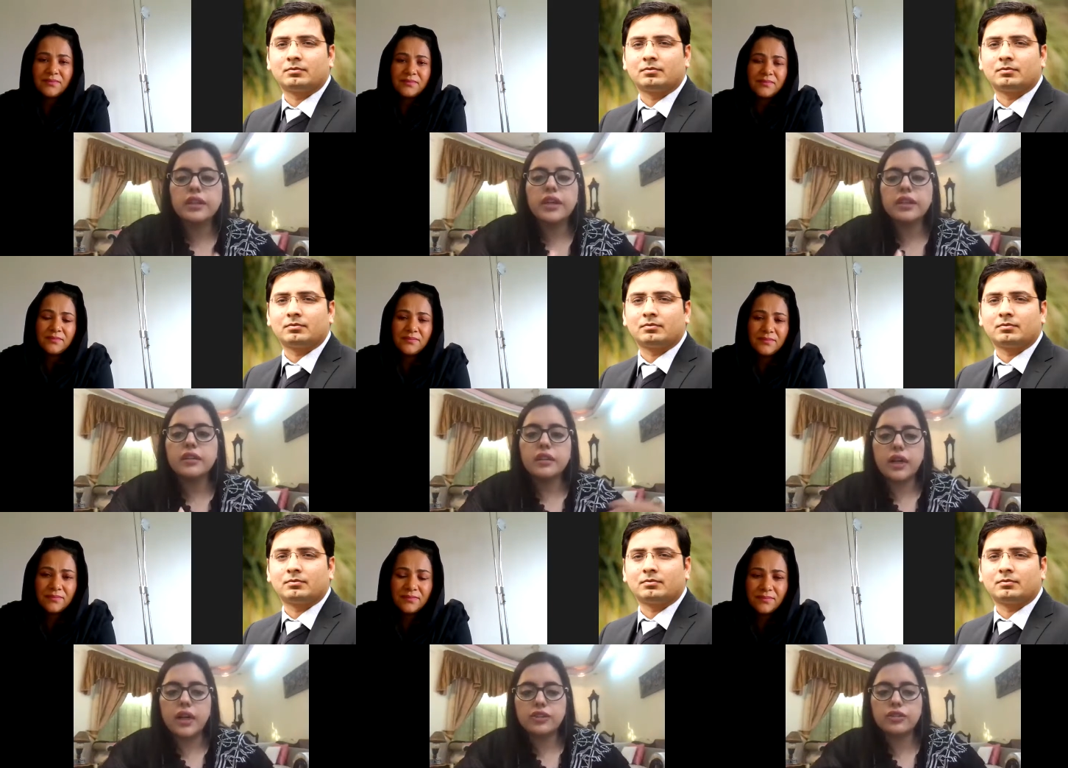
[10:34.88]
Speaker 1: that the
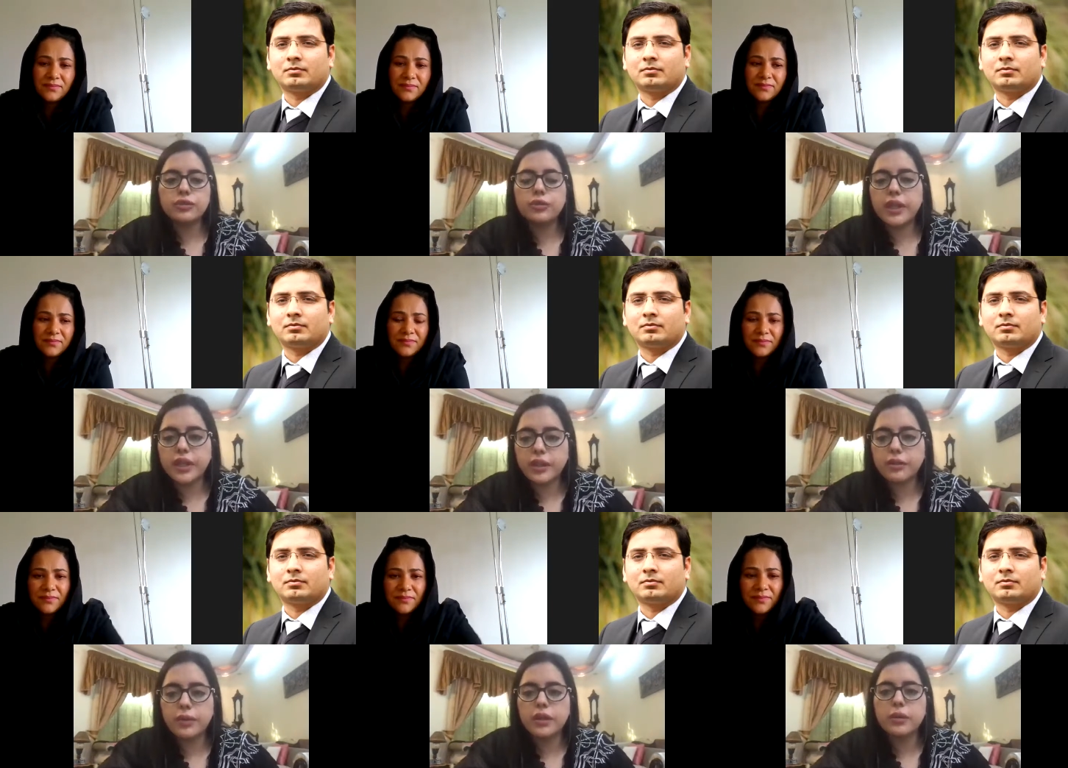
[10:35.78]
last two decades
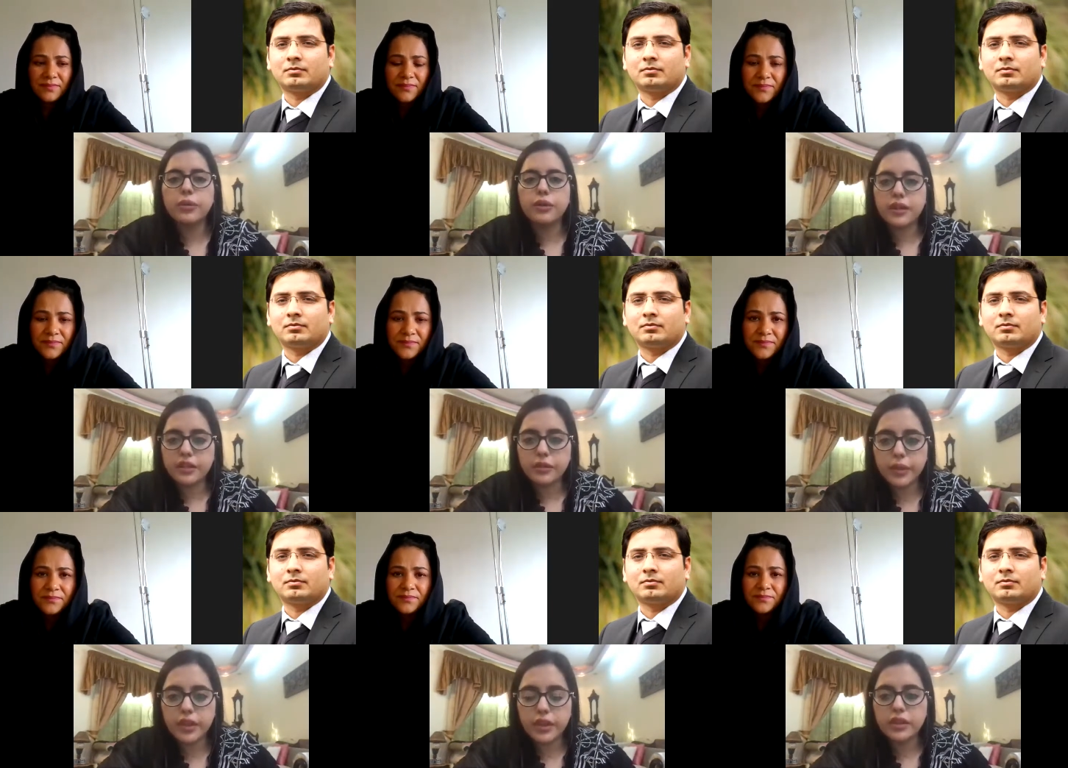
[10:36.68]
were a progressive
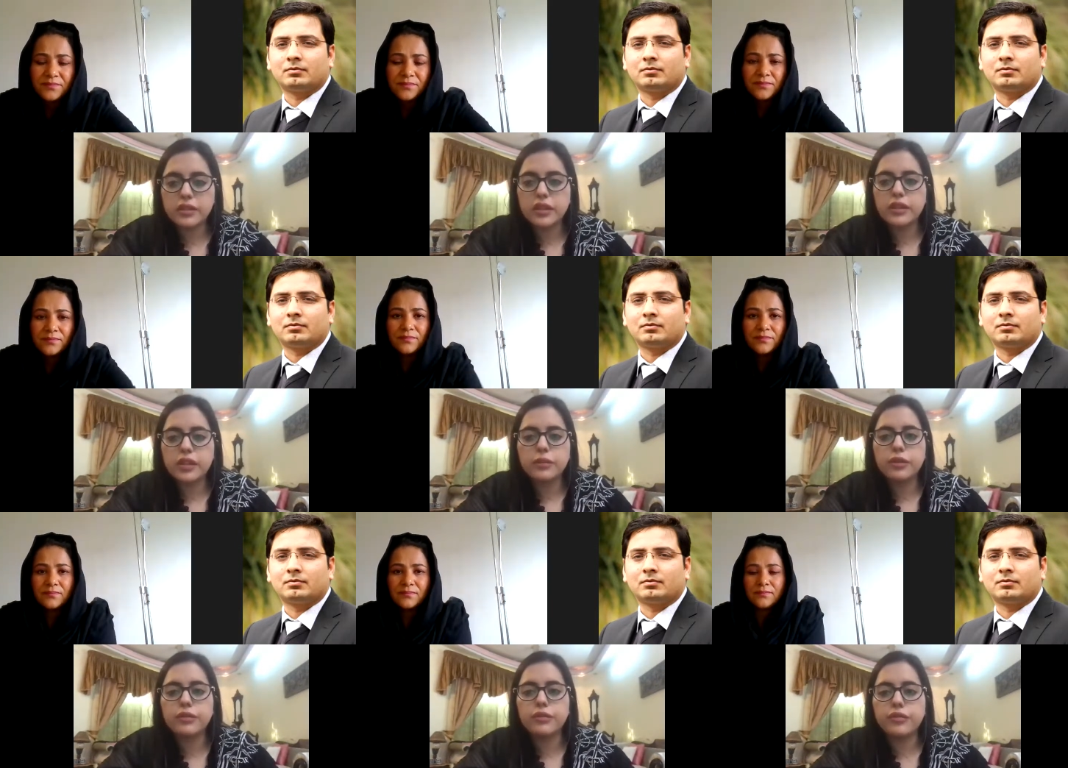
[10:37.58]
period in terms
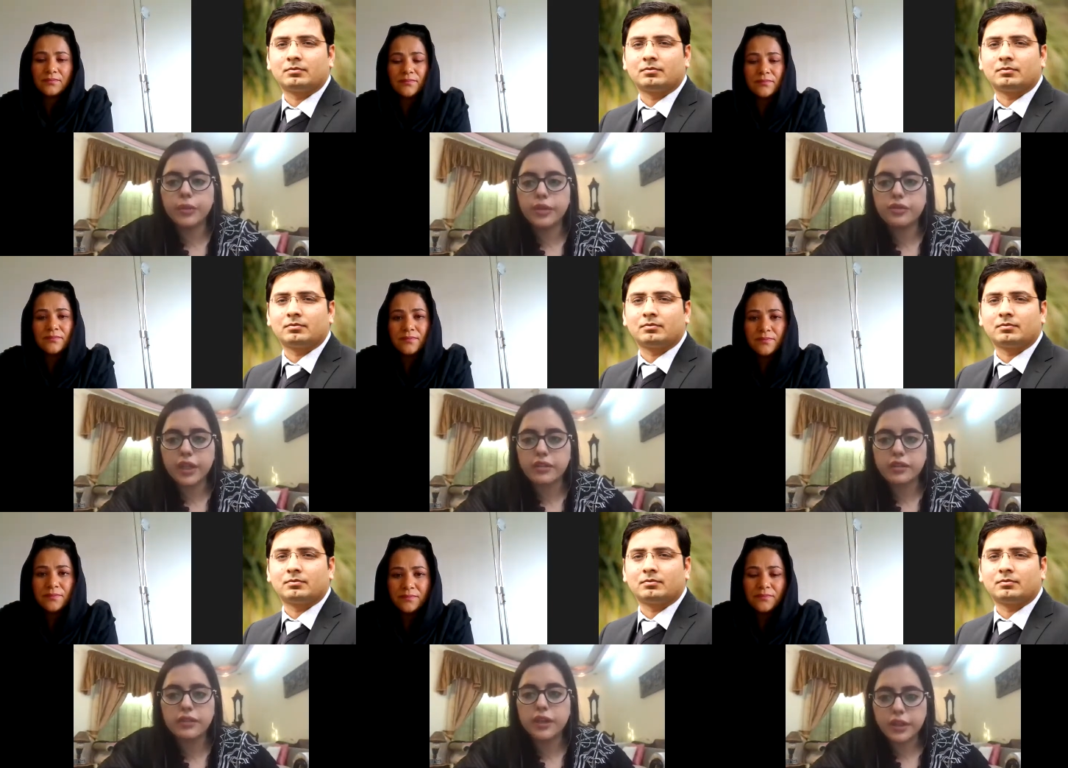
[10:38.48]
of women's rights
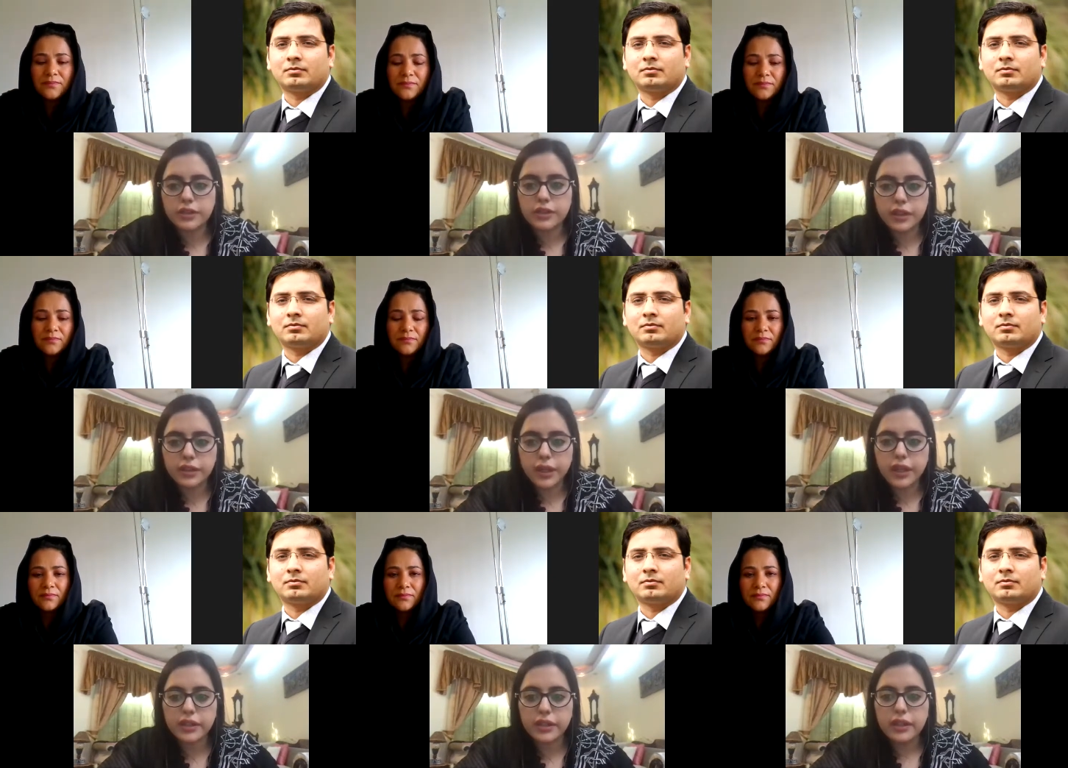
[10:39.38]
in Afghanistan,
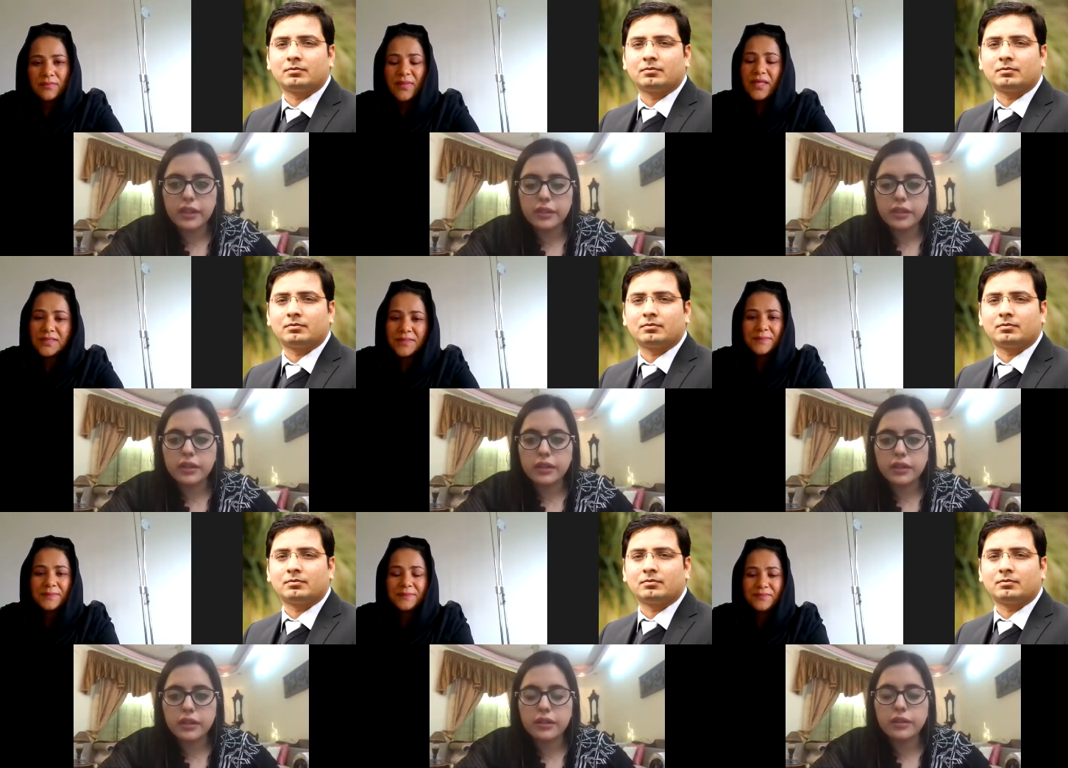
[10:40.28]
right?
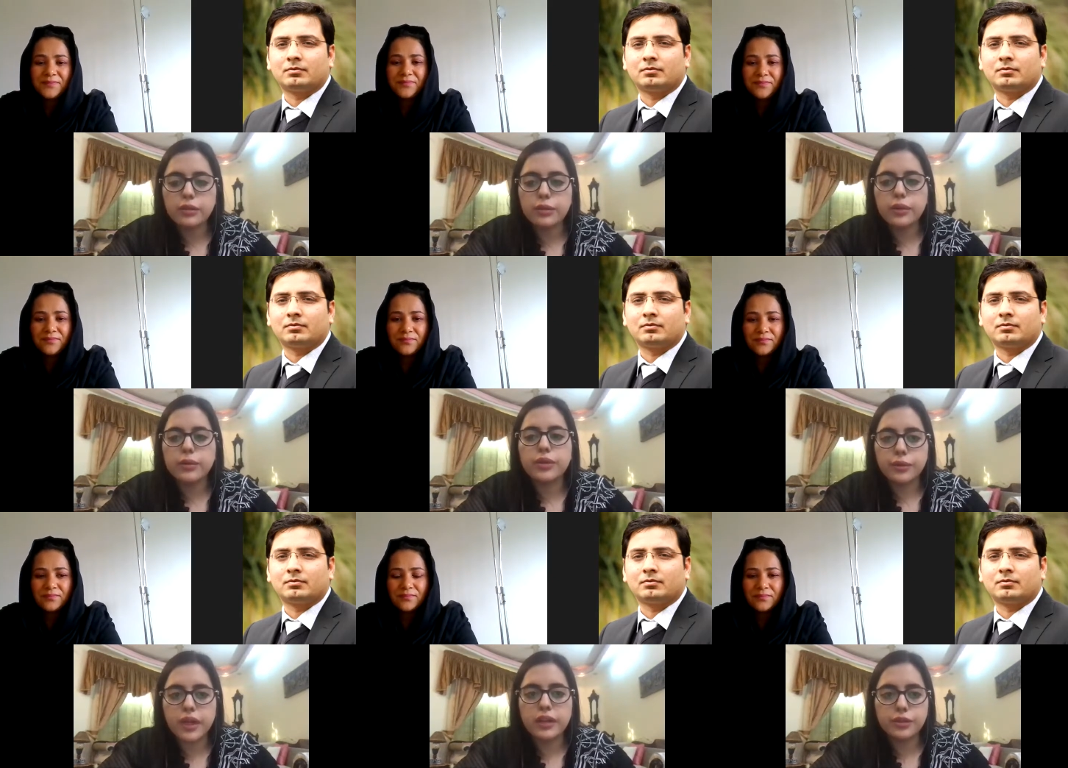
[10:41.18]
Yes. This is what I wanted
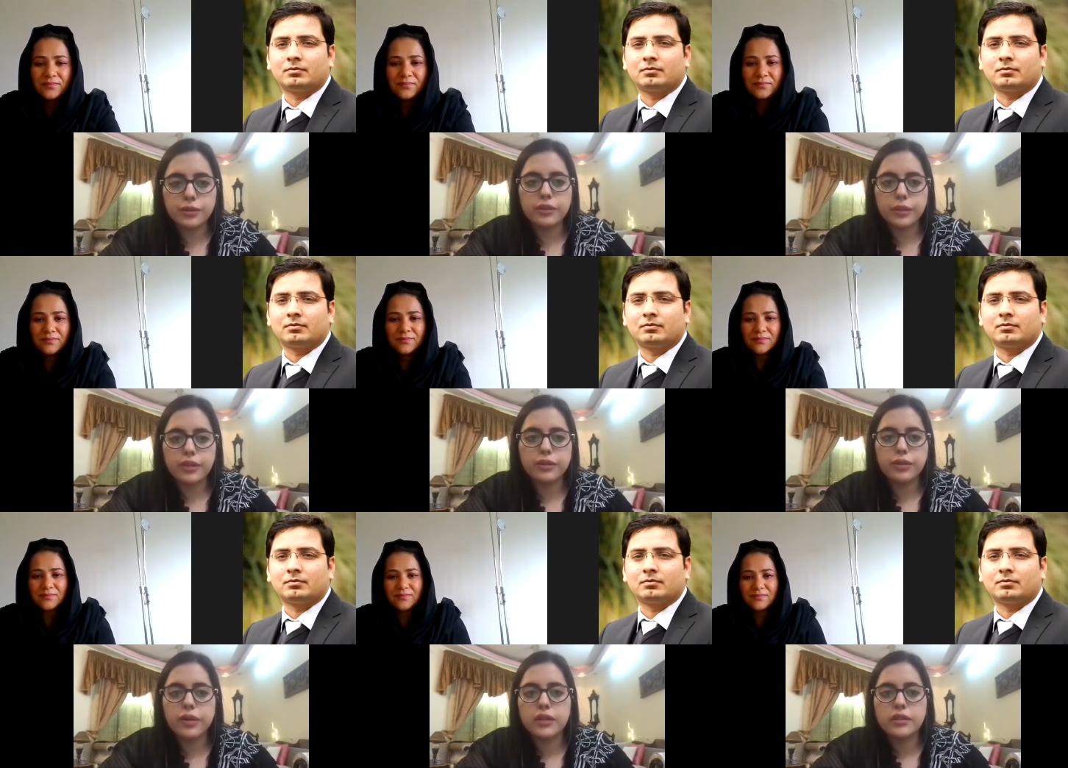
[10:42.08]
to ask you as well. So
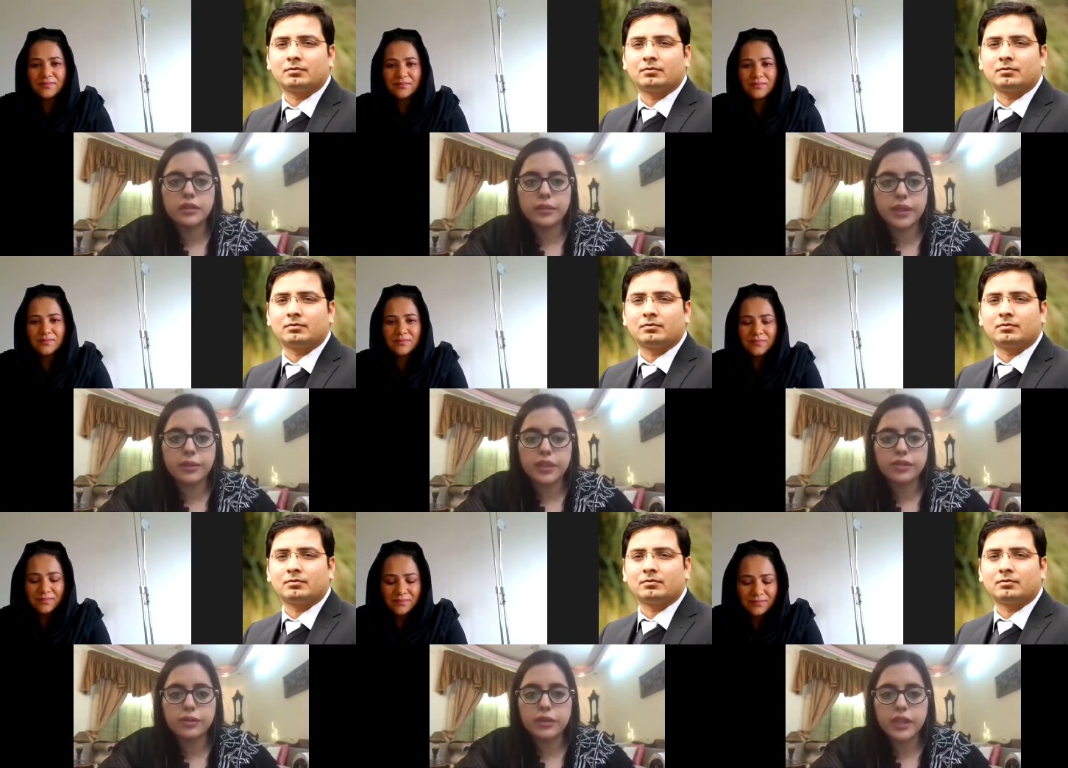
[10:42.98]
you answered my
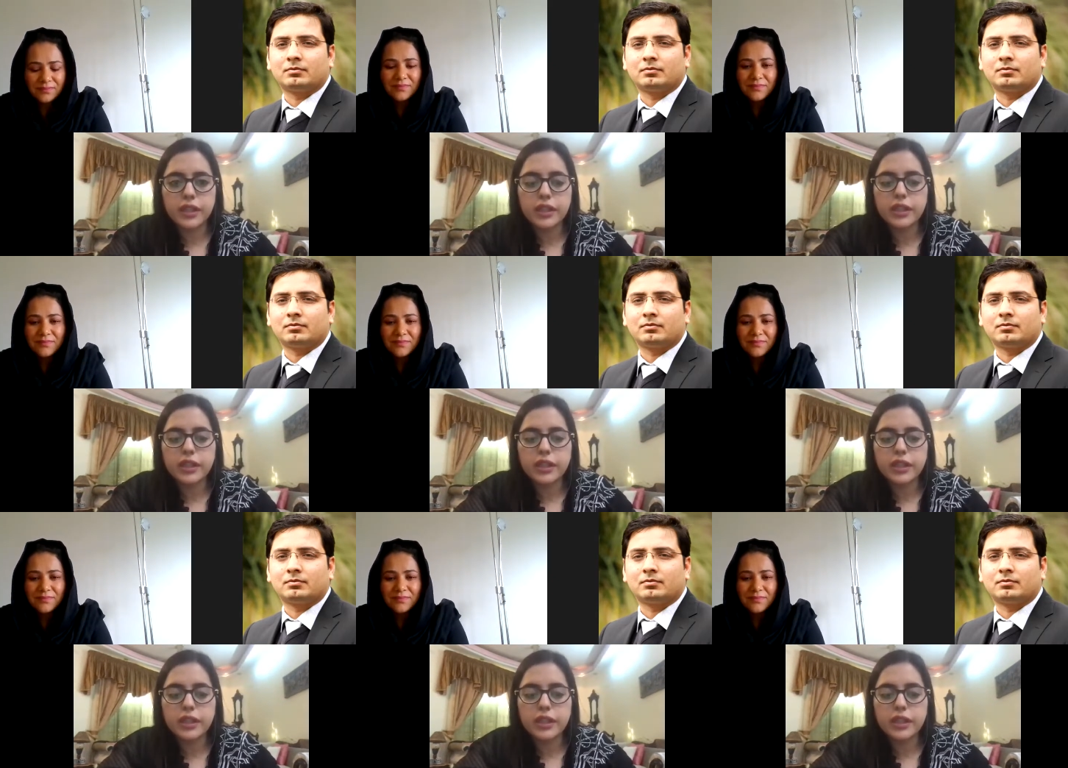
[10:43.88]
question already.